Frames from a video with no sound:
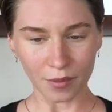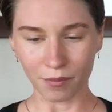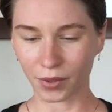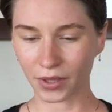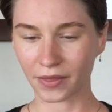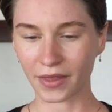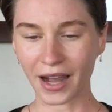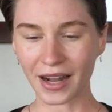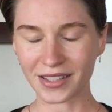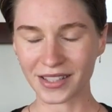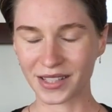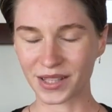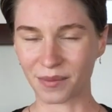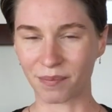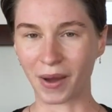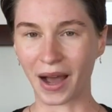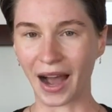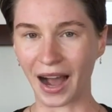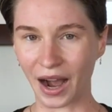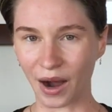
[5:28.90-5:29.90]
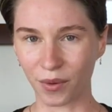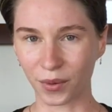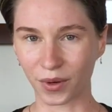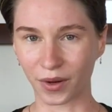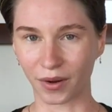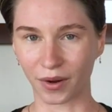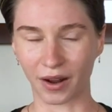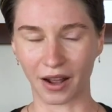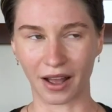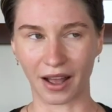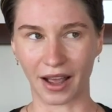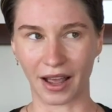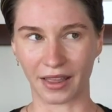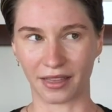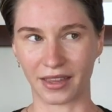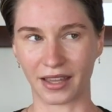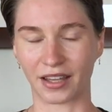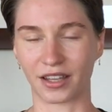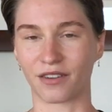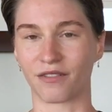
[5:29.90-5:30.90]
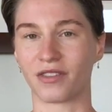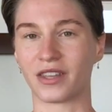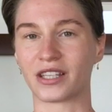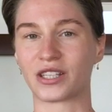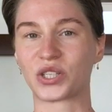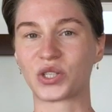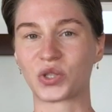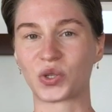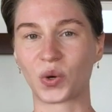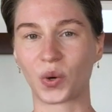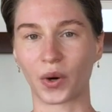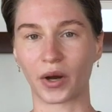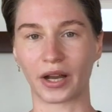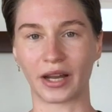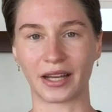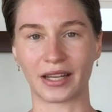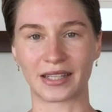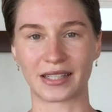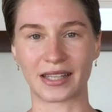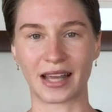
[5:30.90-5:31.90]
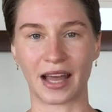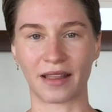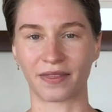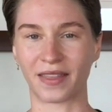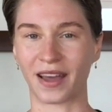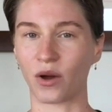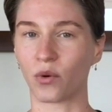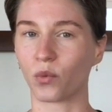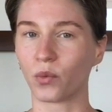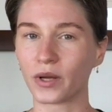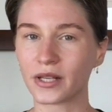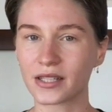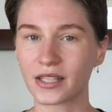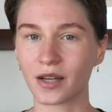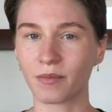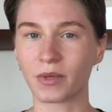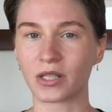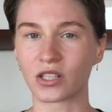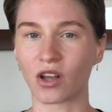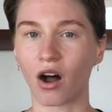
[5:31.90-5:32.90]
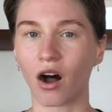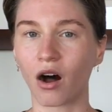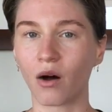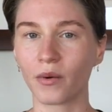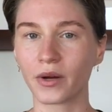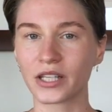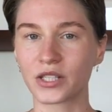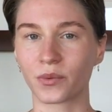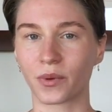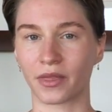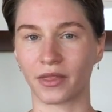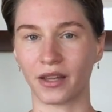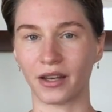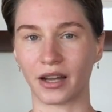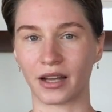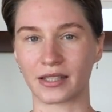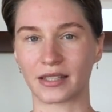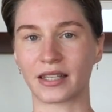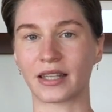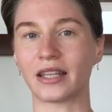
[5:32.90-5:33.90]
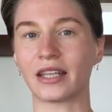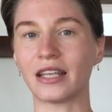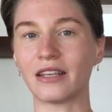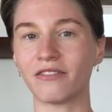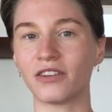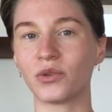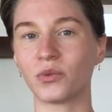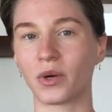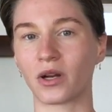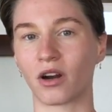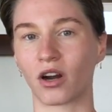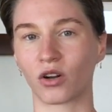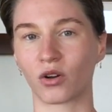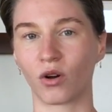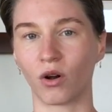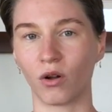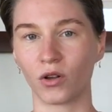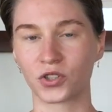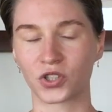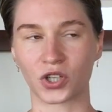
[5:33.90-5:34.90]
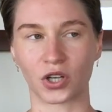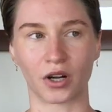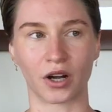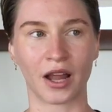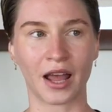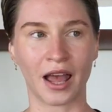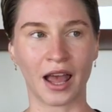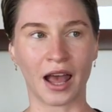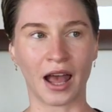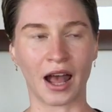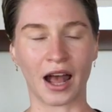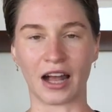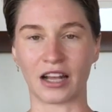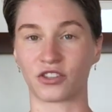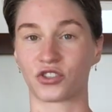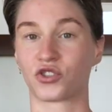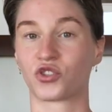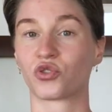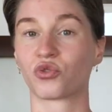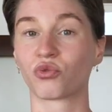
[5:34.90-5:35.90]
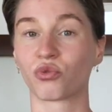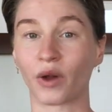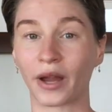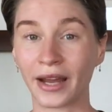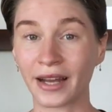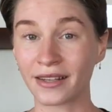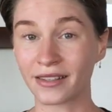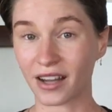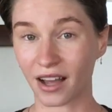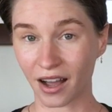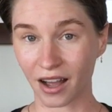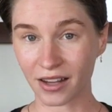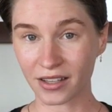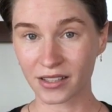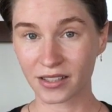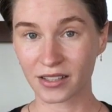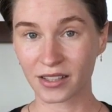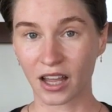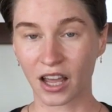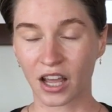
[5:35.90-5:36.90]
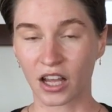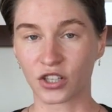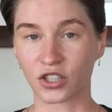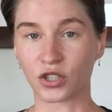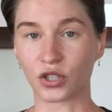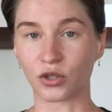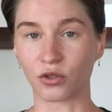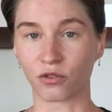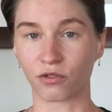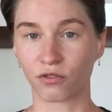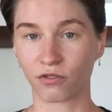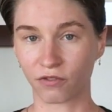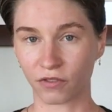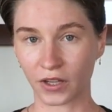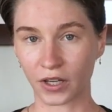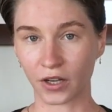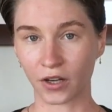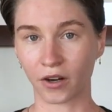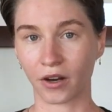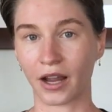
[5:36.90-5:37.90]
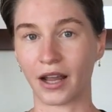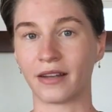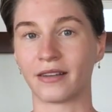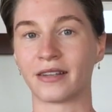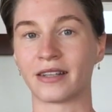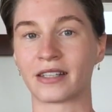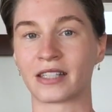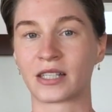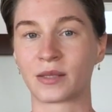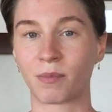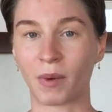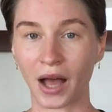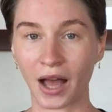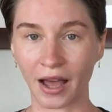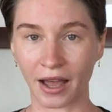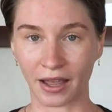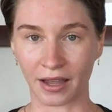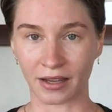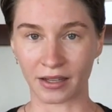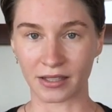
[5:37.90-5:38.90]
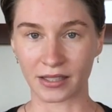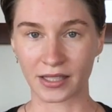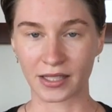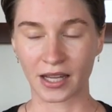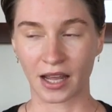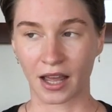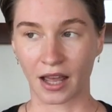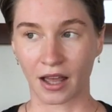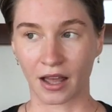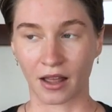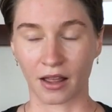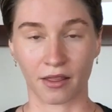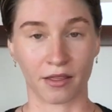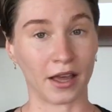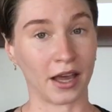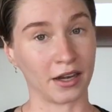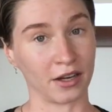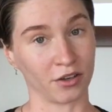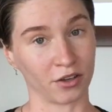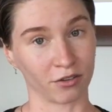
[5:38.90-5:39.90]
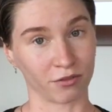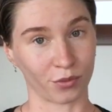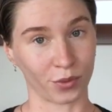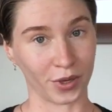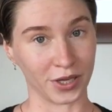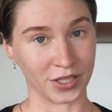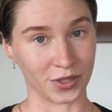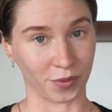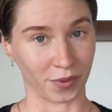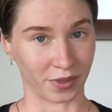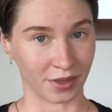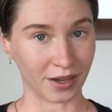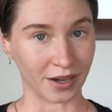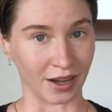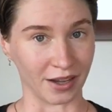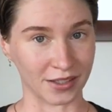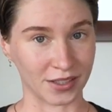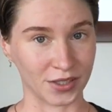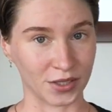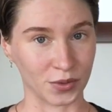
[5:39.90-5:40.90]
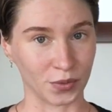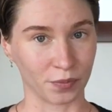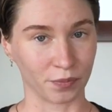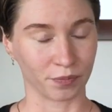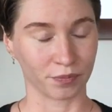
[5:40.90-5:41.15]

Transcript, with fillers: But that's the power, I think, of this story is that that wisdom is always within us, even when our culture has trained us to fear and despise that inner voice within us.